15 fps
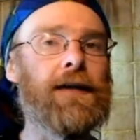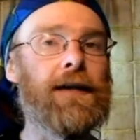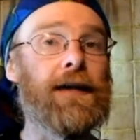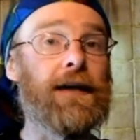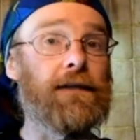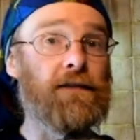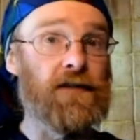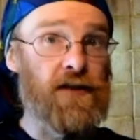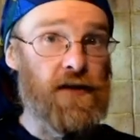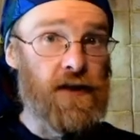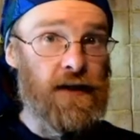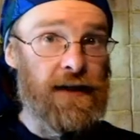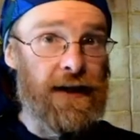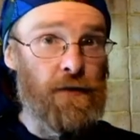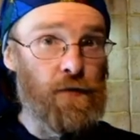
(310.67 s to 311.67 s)
and you've
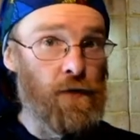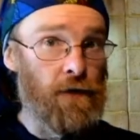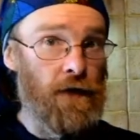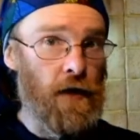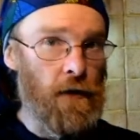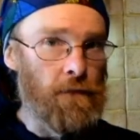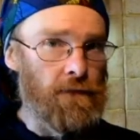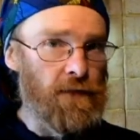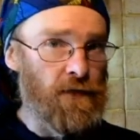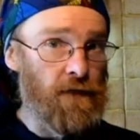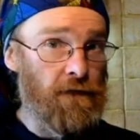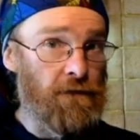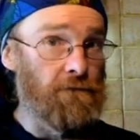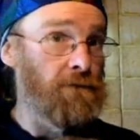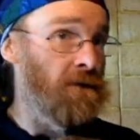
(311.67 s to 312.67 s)
stirred out all the lumps
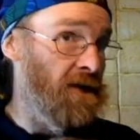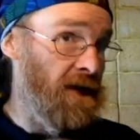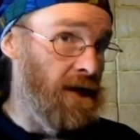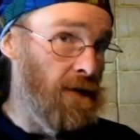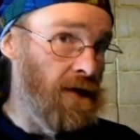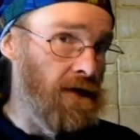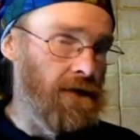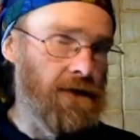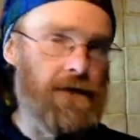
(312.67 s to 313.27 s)
of cinnamon,